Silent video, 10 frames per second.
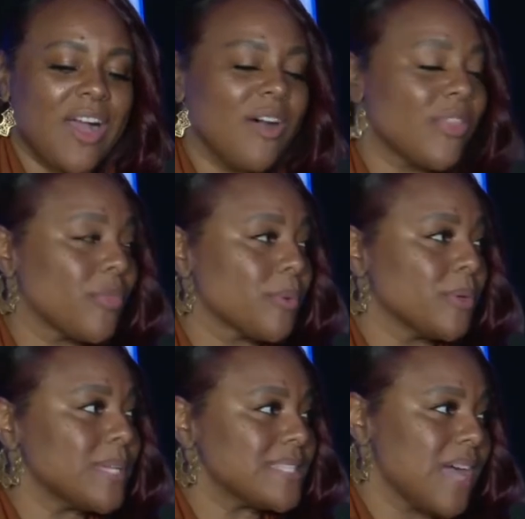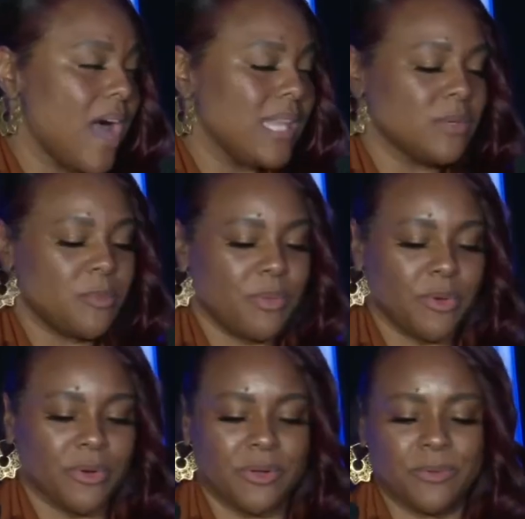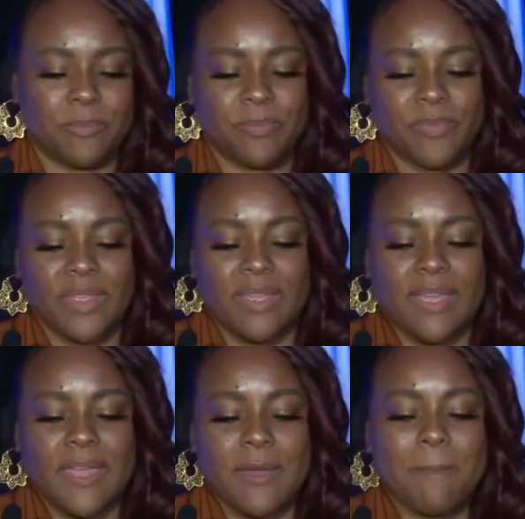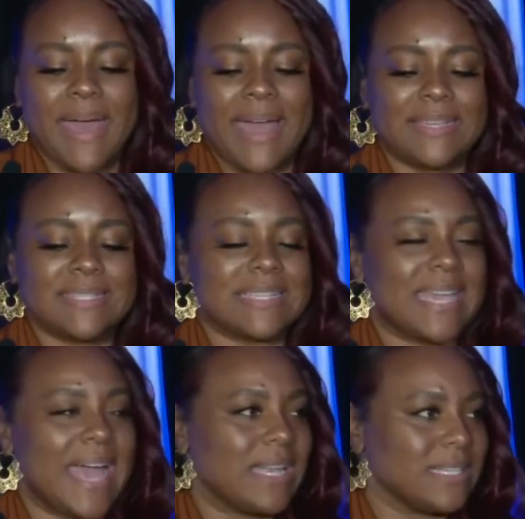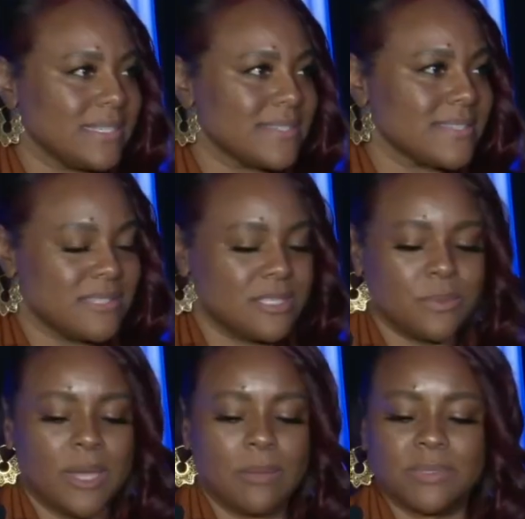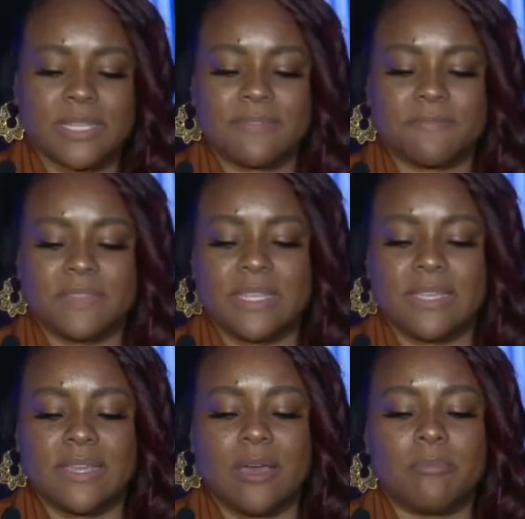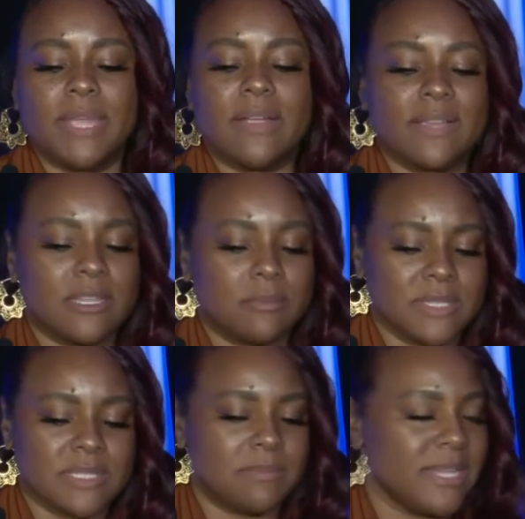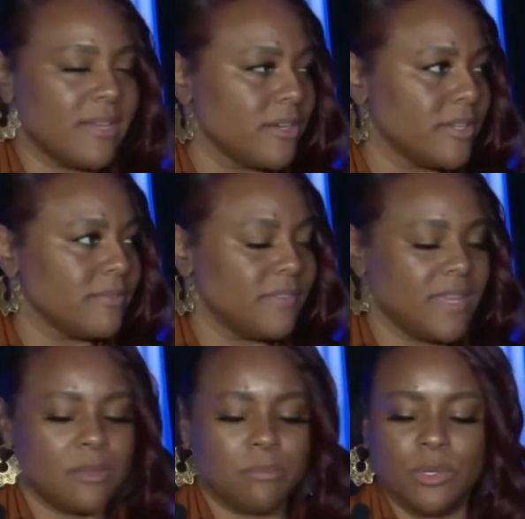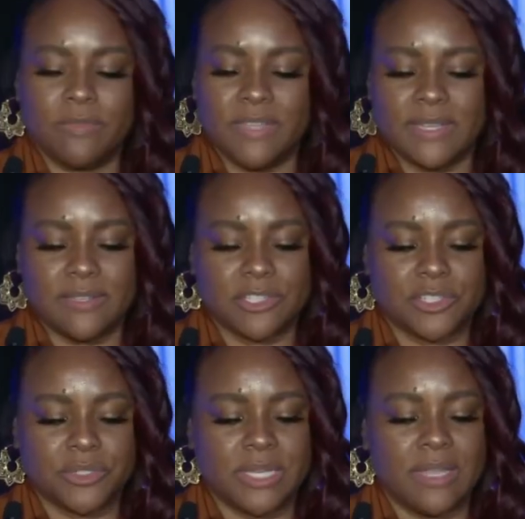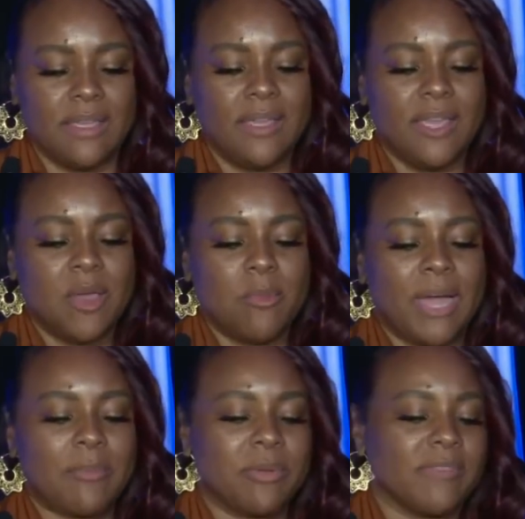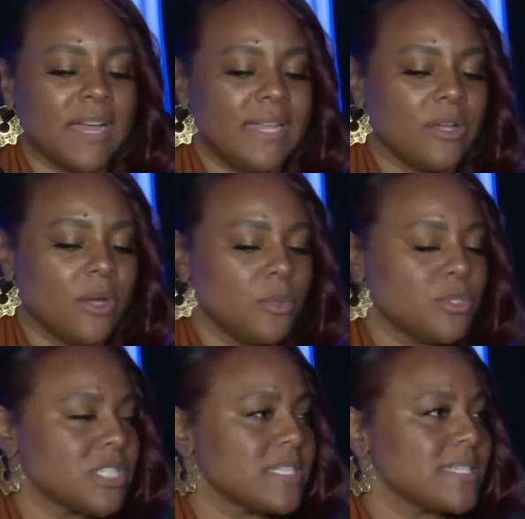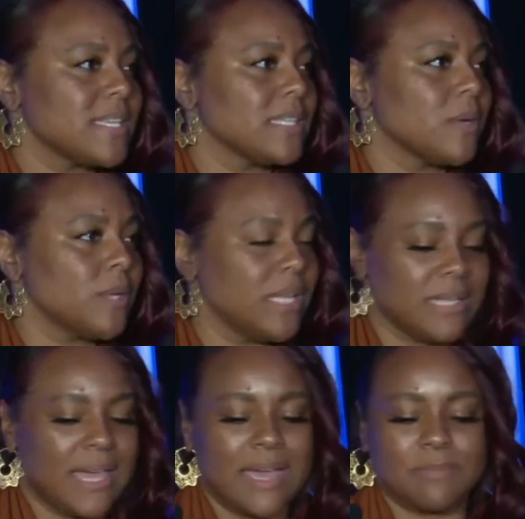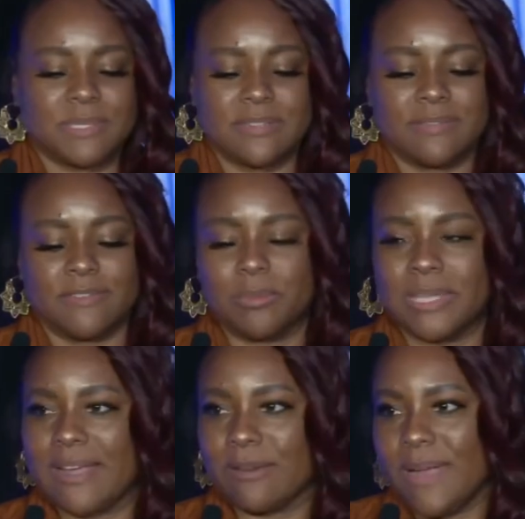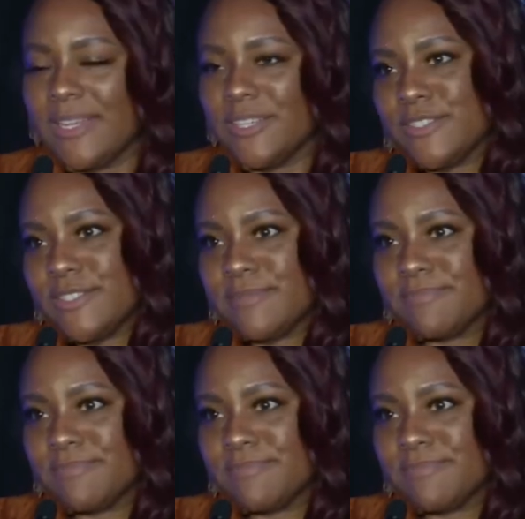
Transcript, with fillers: Through its Hollywood Bureau, MPAC is a catalyst to uplift the American Muslim narrative in the movie industry by providing coaches and learning labs for black writers.